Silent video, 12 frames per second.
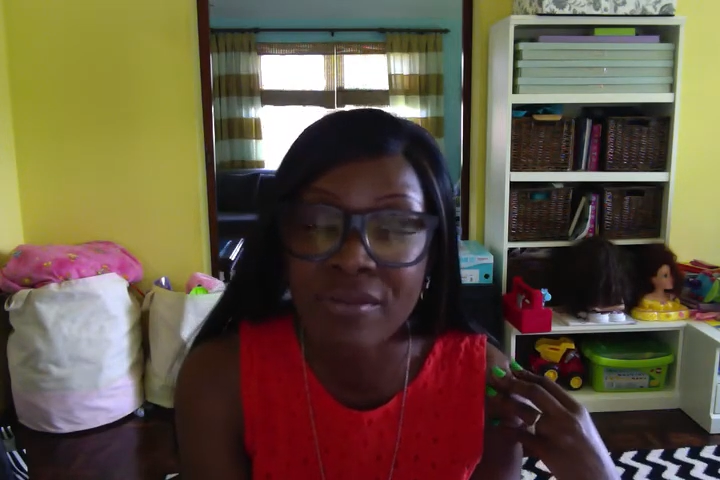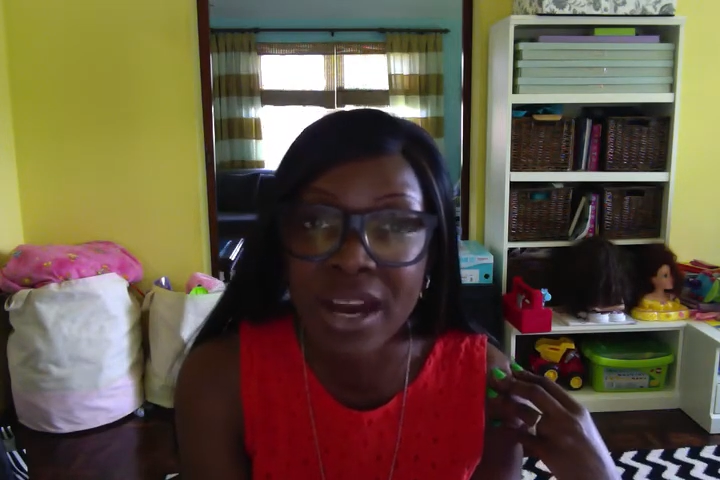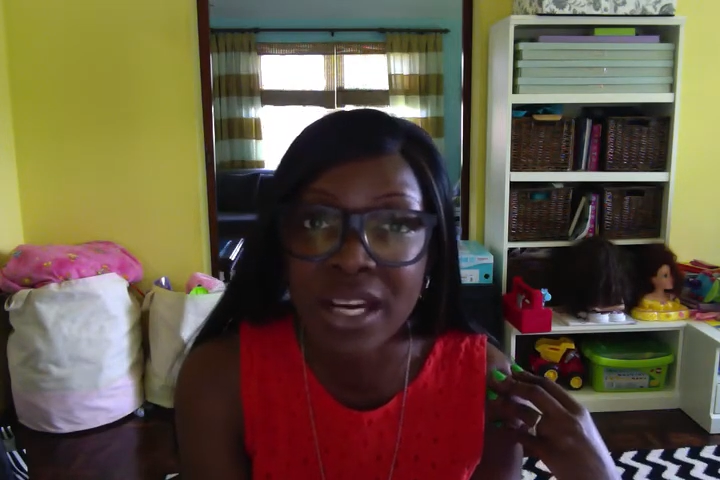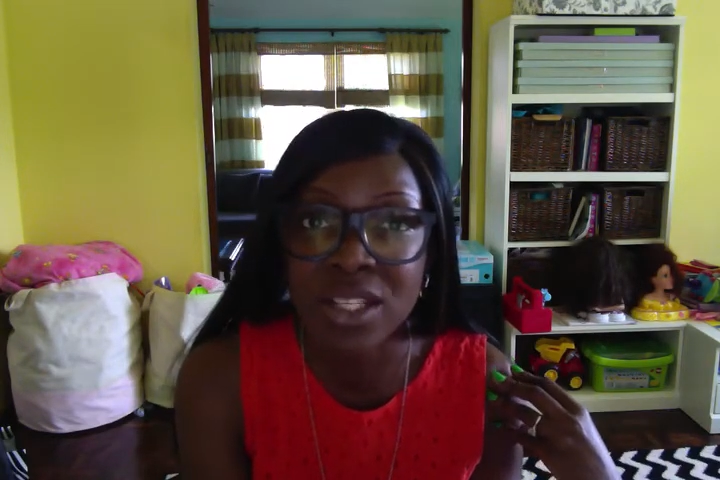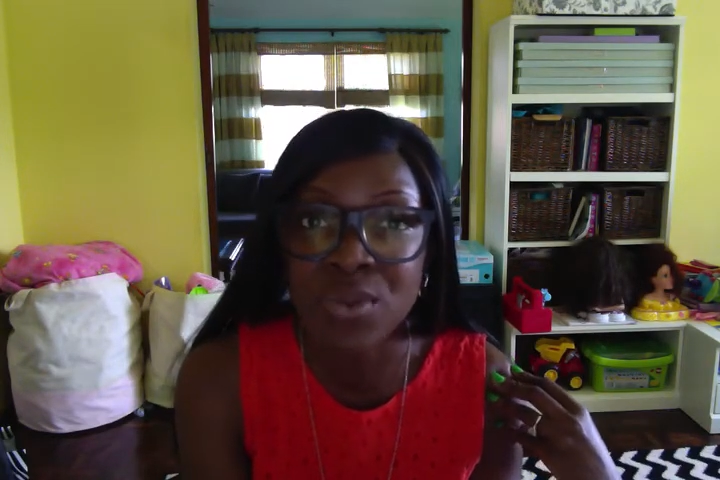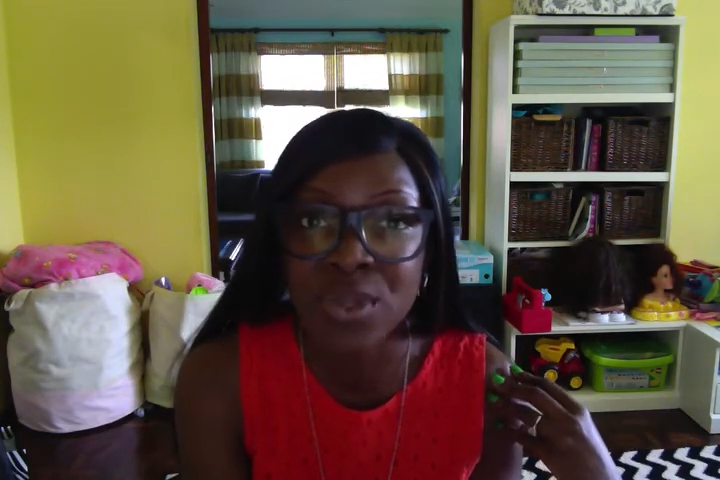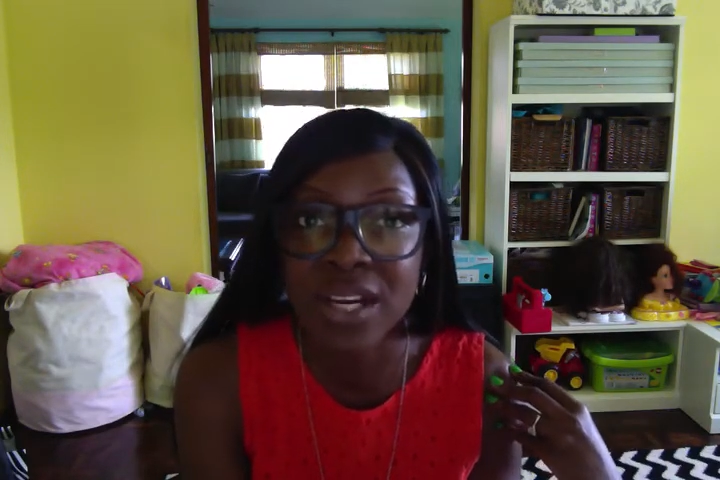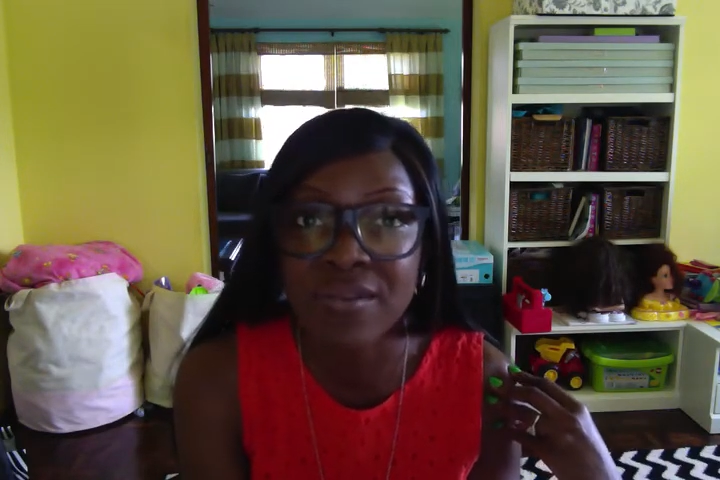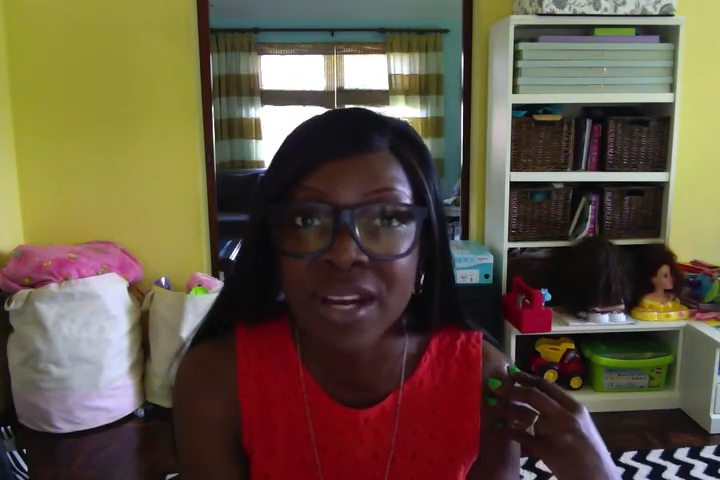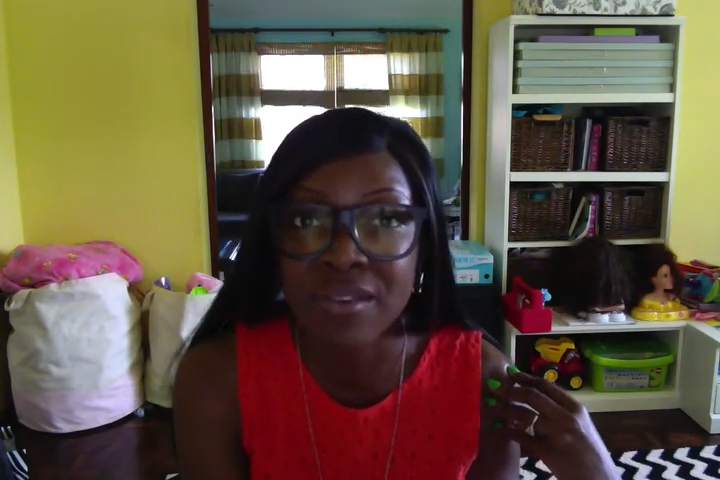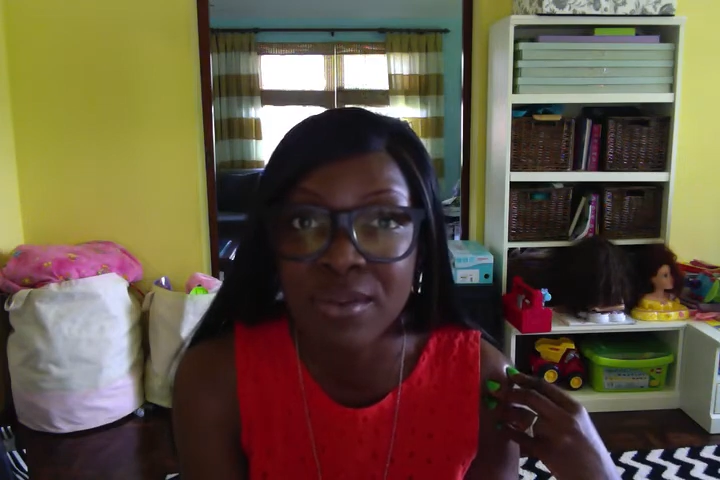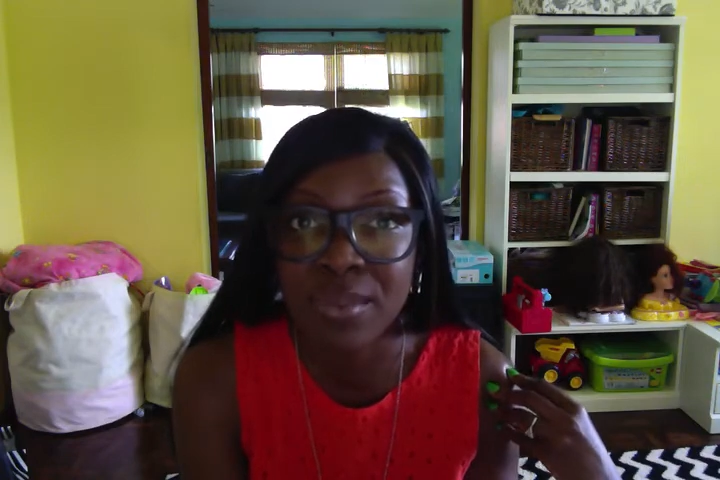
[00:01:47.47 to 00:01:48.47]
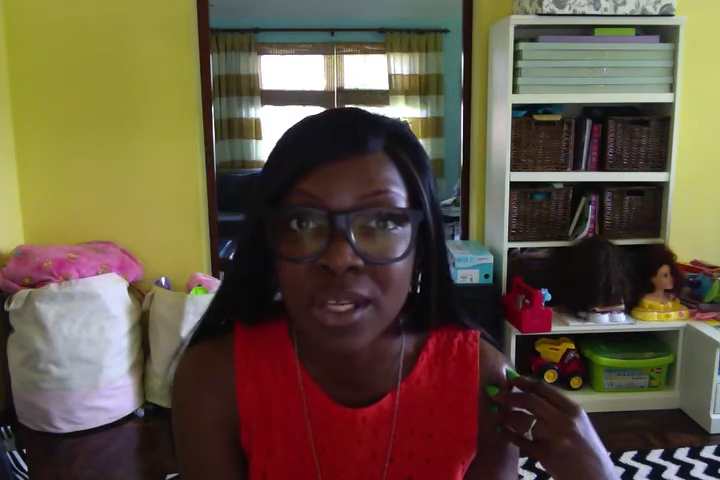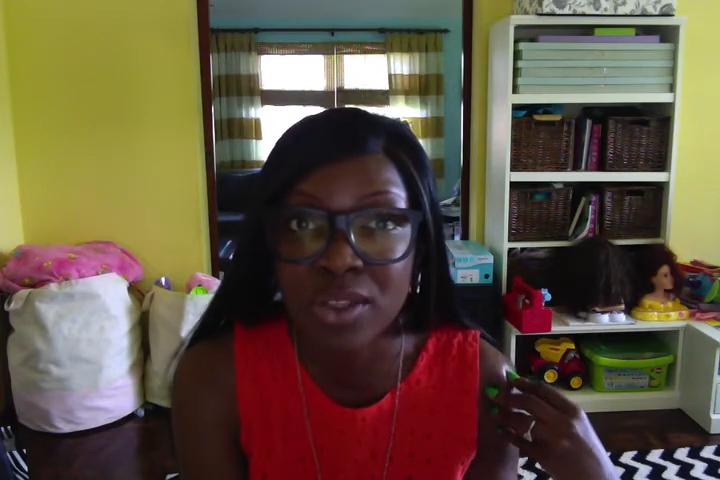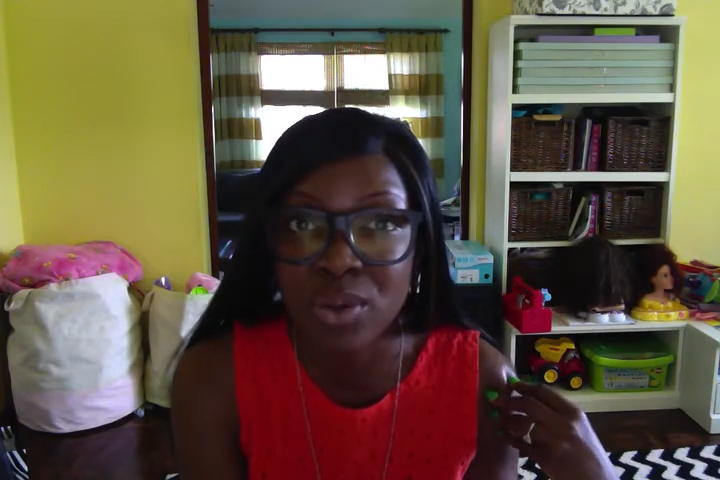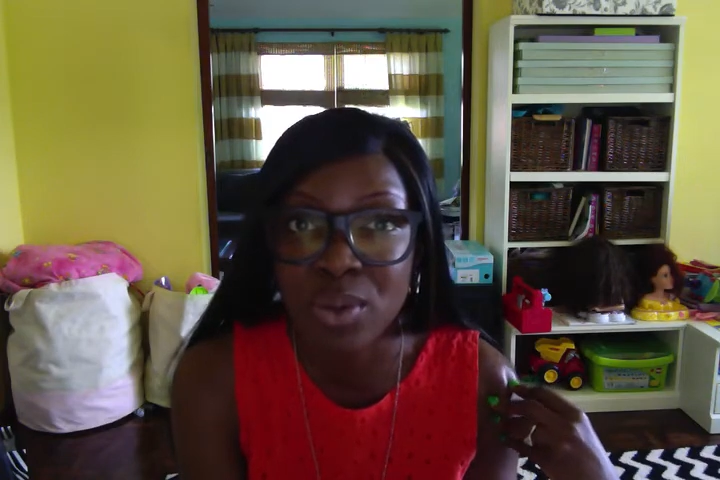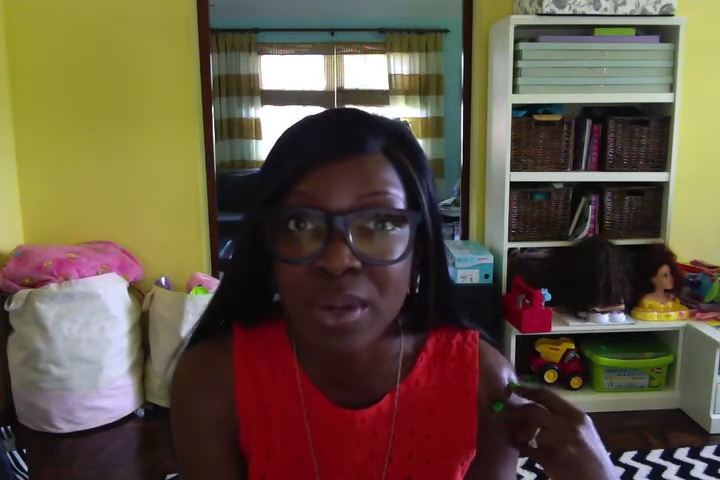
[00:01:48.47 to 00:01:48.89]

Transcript: Fridays, which I've never been to,